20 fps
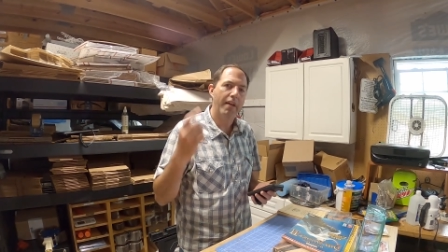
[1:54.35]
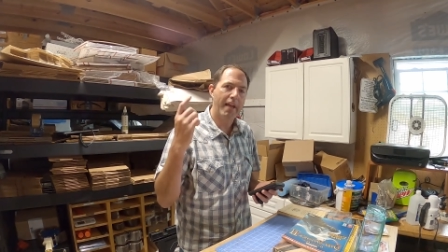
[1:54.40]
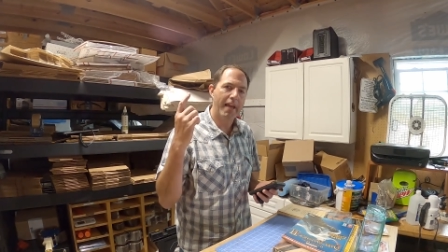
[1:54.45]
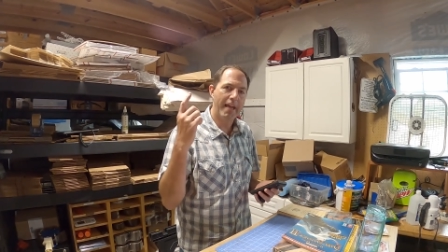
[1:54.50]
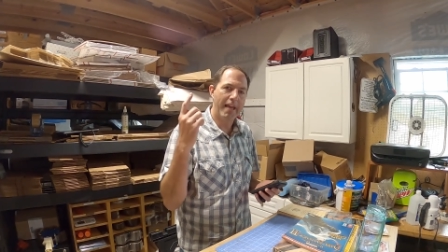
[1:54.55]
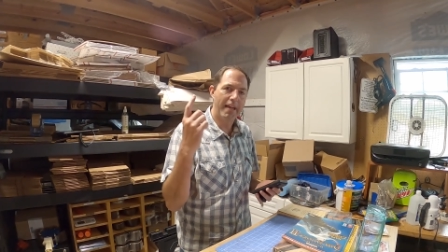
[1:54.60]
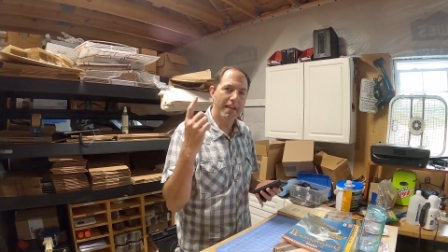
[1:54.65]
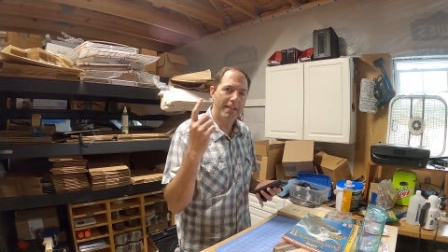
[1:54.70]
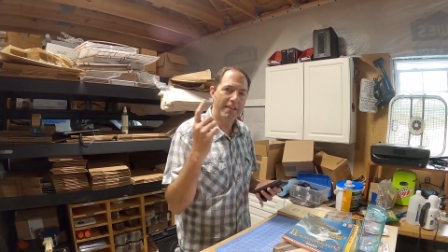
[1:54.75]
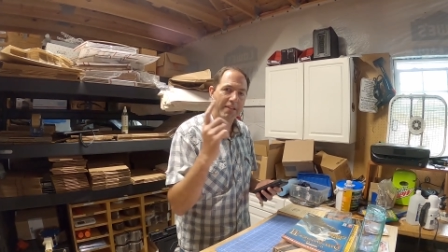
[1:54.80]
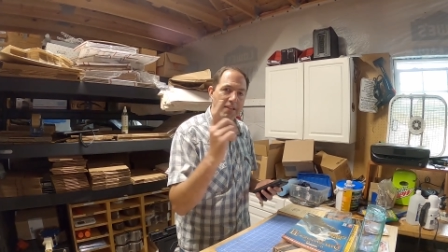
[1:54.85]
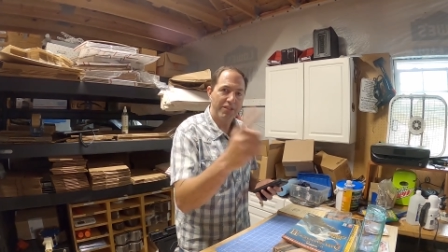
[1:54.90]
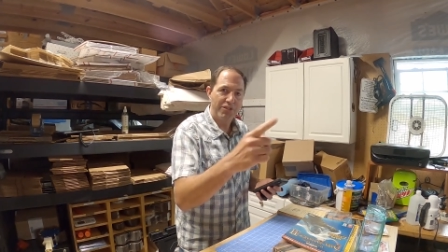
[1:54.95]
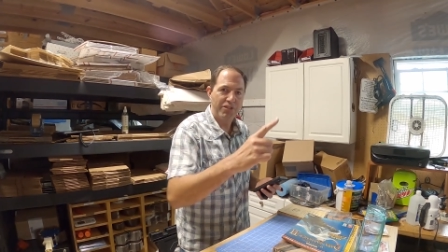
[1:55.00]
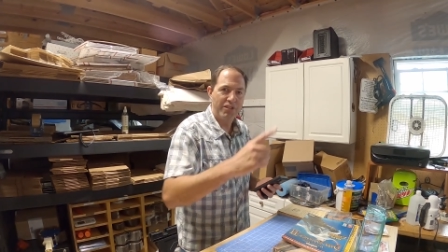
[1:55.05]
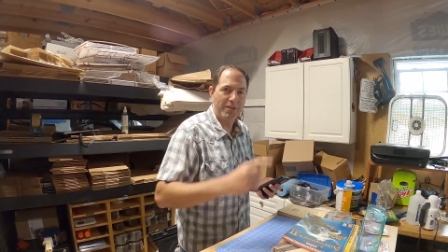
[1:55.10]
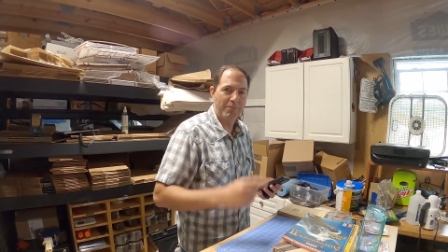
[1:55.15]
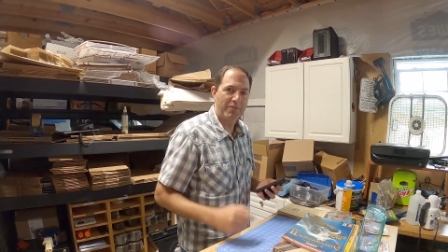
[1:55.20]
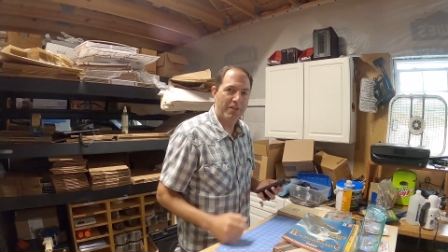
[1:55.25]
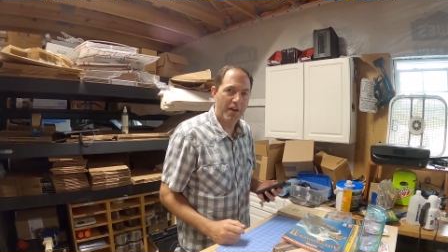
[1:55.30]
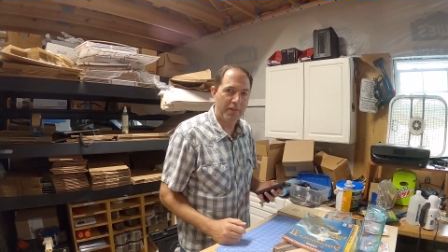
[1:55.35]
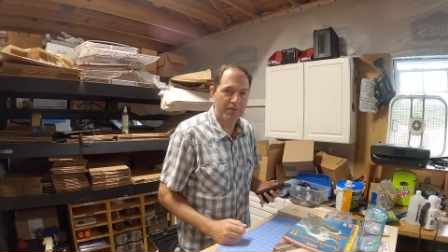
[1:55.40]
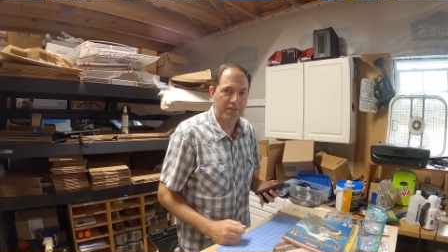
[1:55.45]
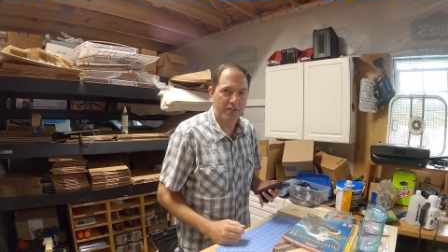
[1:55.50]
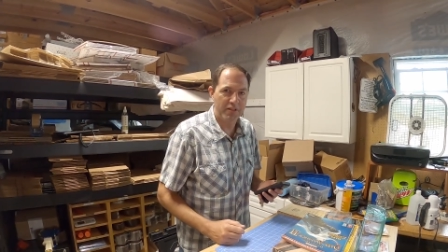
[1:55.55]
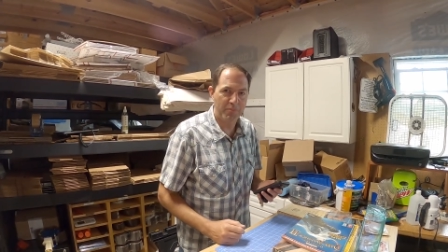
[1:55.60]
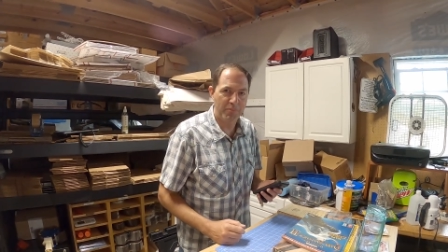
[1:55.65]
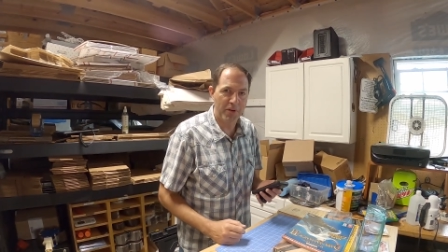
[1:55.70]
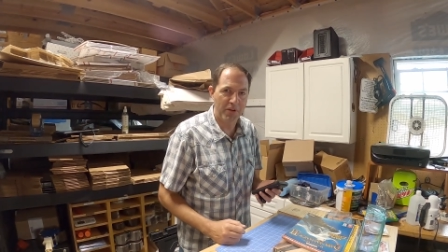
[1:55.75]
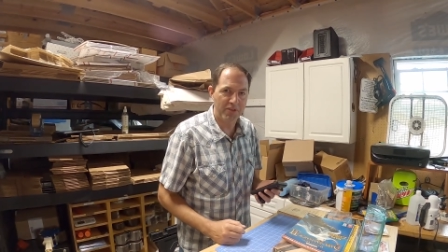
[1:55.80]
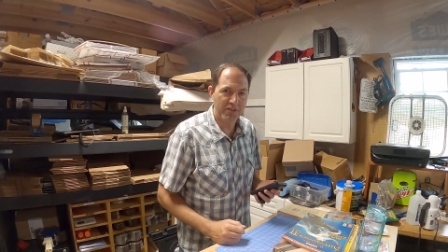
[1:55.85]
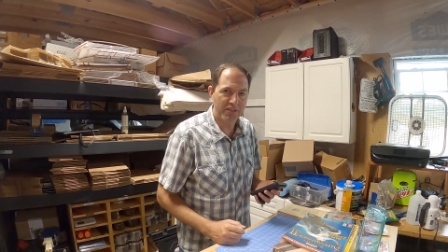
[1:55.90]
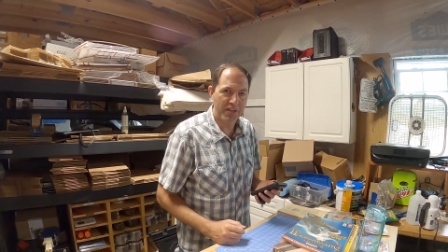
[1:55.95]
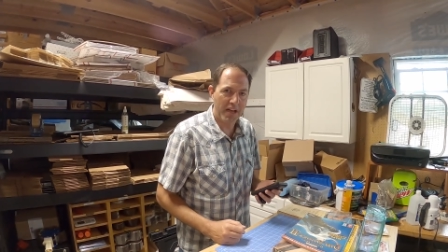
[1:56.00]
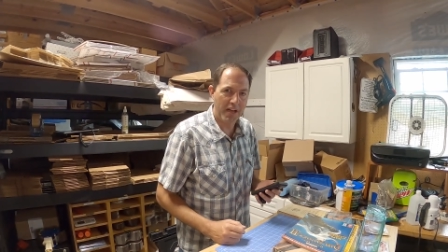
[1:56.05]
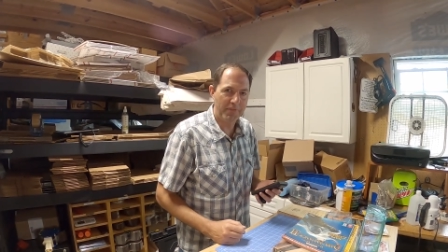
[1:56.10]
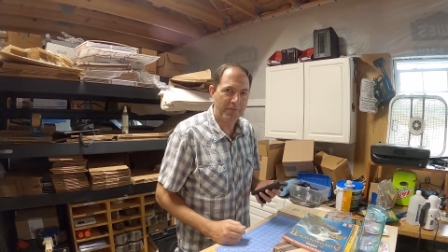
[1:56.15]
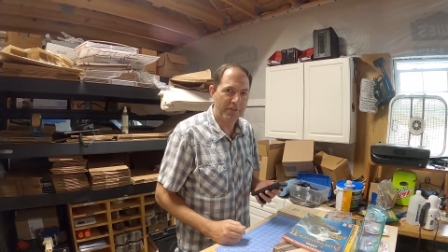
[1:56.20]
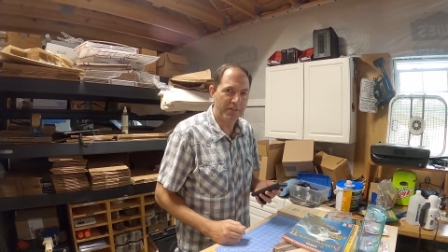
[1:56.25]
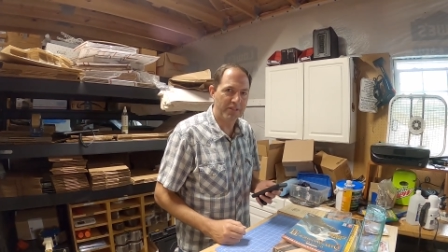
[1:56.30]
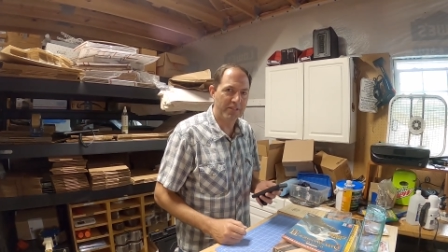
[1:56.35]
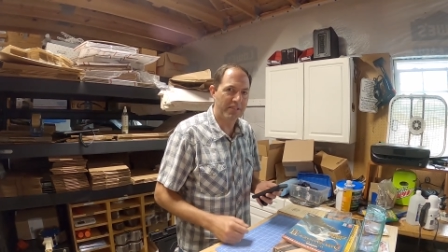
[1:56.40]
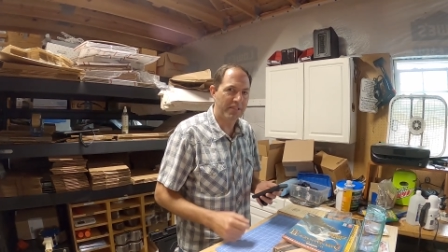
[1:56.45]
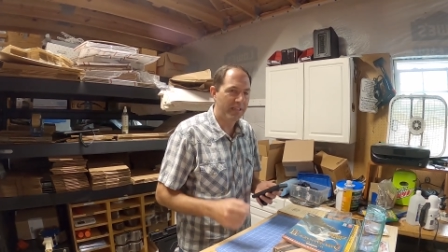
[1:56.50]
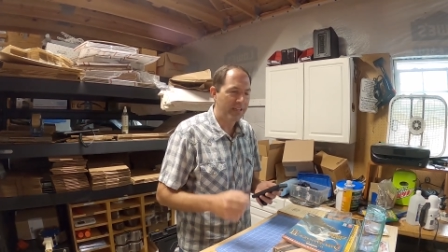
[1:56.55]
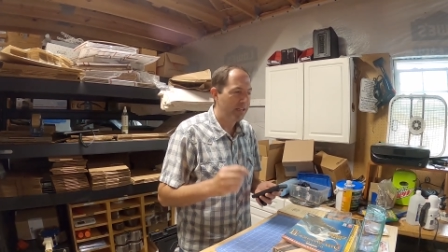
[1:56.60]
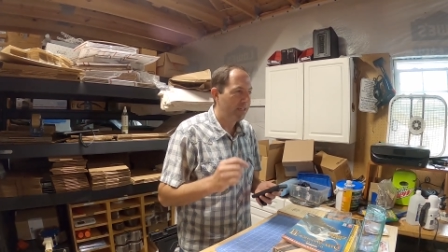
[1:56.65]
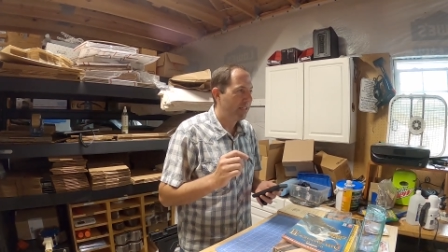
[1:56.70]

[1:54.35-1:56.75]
and shipped off to the post office.